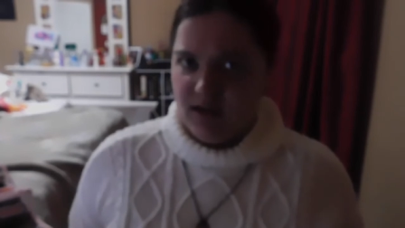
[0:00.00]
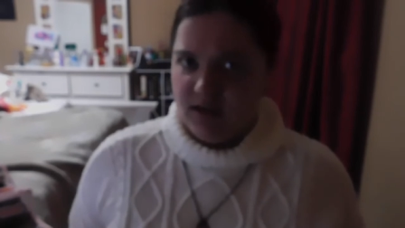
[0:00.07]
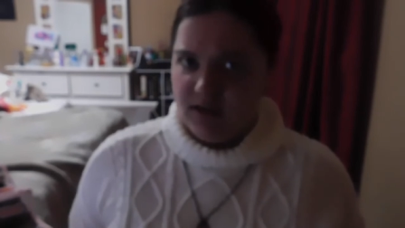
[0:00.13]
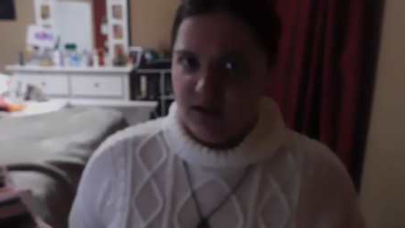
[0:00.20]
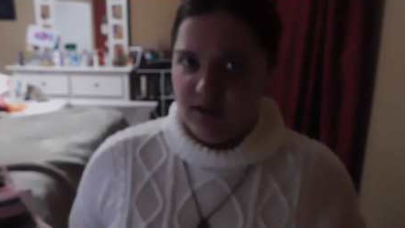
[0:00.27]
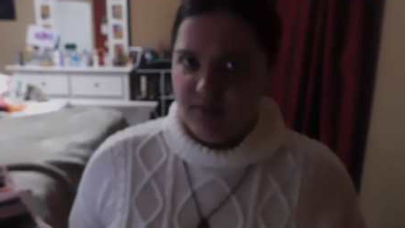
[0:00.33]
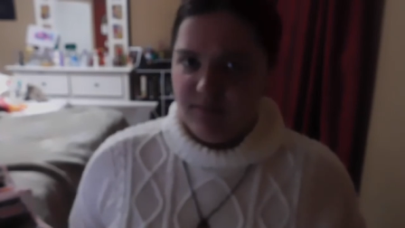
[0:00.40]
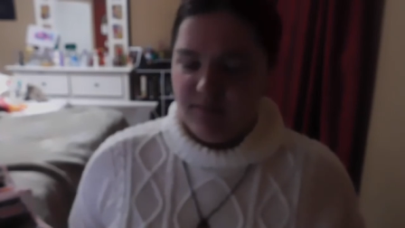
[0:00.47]

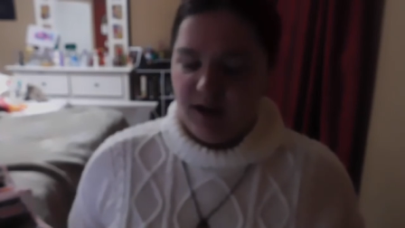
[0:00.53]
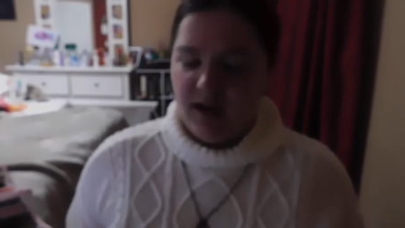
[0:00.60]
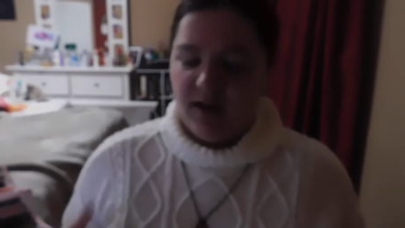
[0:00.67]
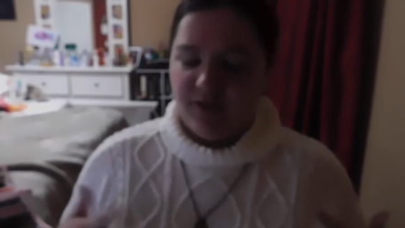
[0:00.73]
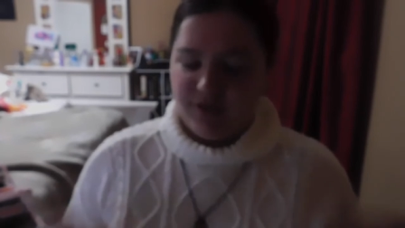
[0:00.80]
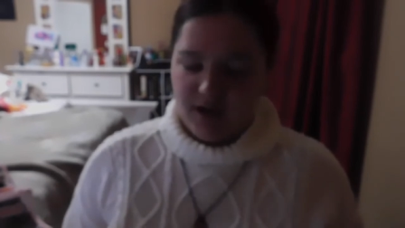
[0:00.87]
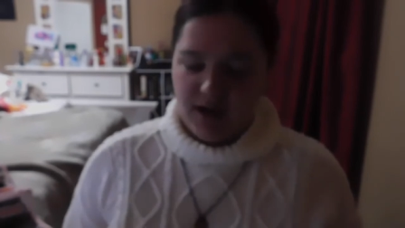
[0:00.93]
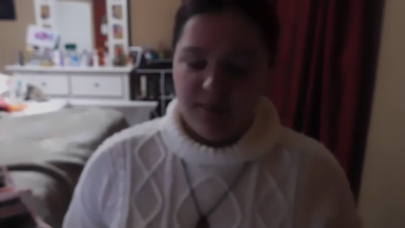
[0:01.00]
to my a
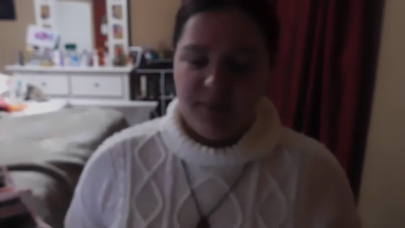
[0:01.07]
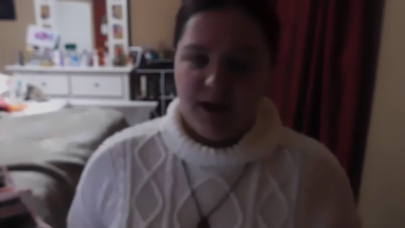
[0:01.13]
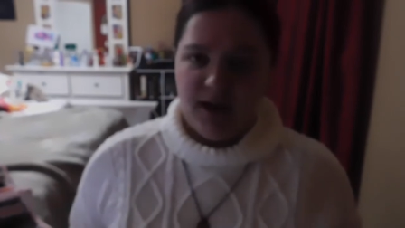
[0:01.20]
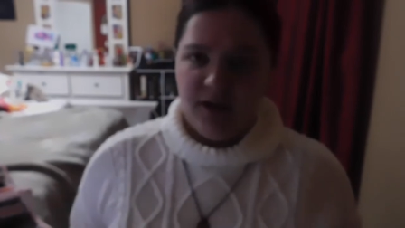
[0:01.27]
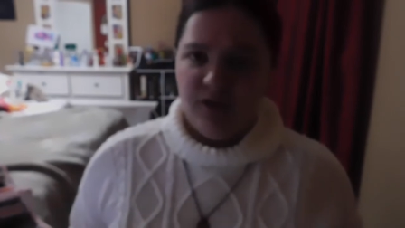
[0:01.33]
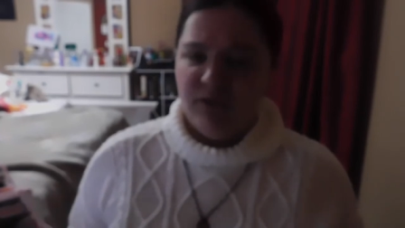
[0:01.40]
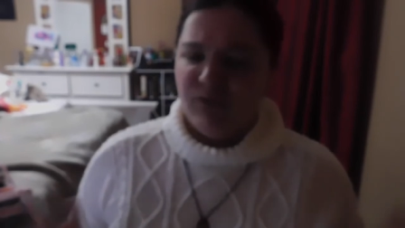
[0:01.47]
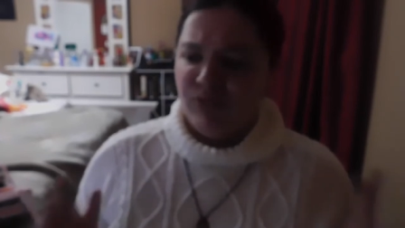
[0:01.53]
friend of mine
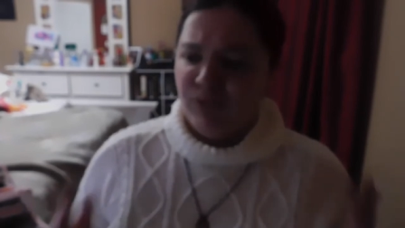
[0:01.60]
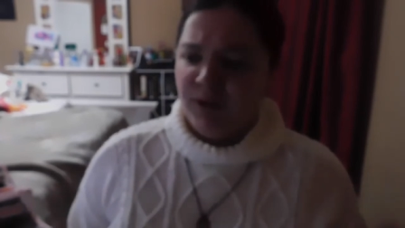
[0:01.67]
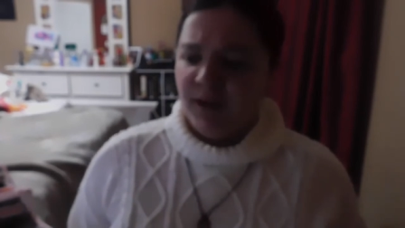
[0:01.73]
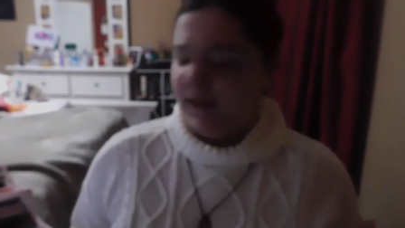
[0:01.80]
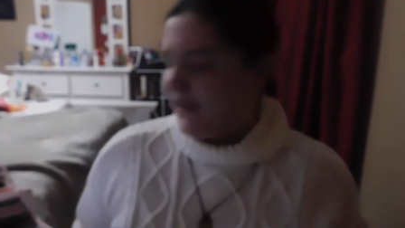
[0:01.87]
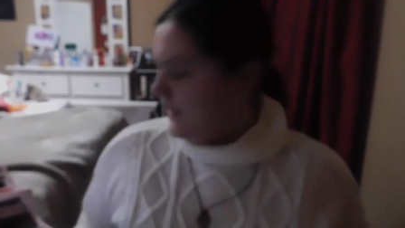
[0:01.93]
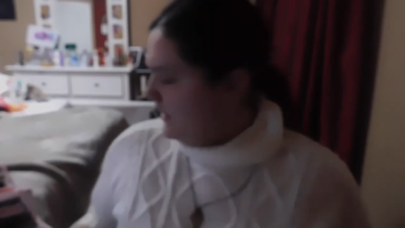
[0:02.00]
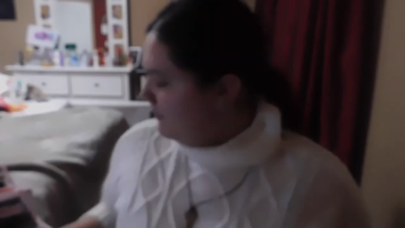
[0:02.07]
who's
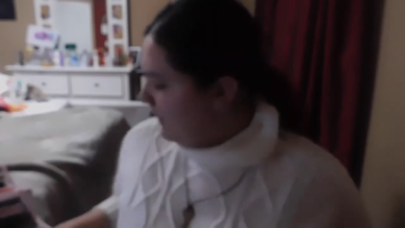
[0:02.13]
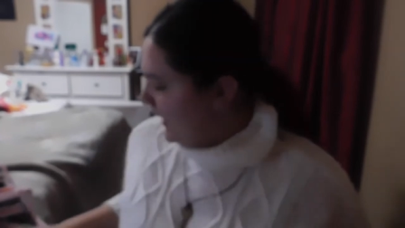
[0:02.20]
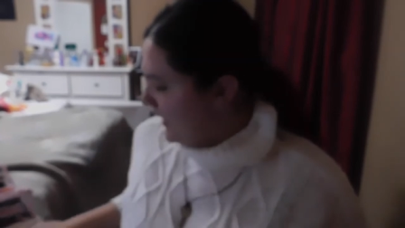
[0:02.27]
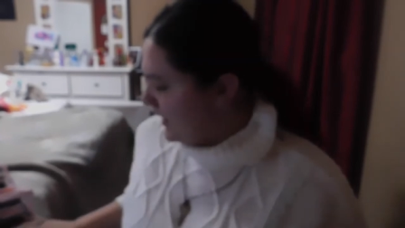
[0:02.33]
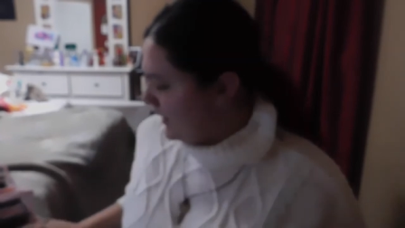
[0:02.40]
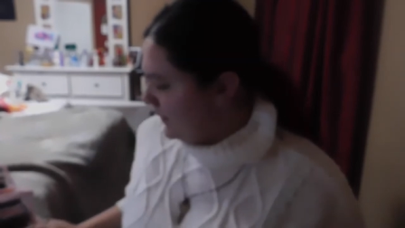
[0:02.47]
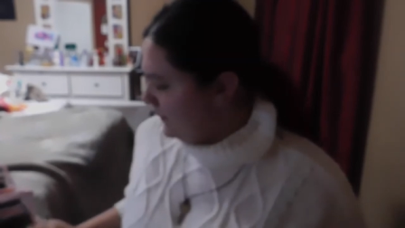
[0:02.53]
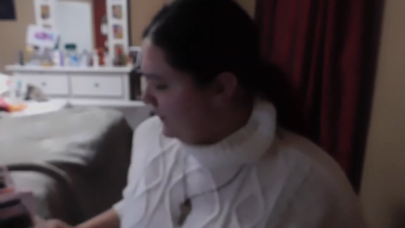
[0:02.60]
really into
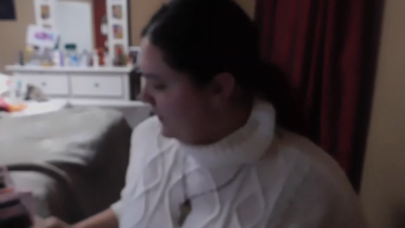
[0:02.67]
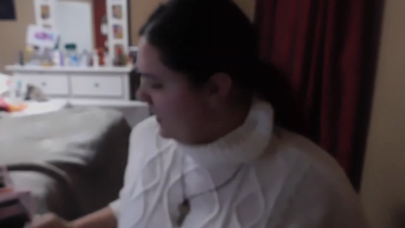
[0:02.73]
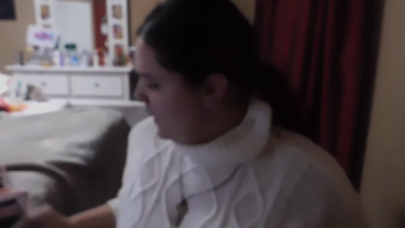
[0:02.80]
makeup.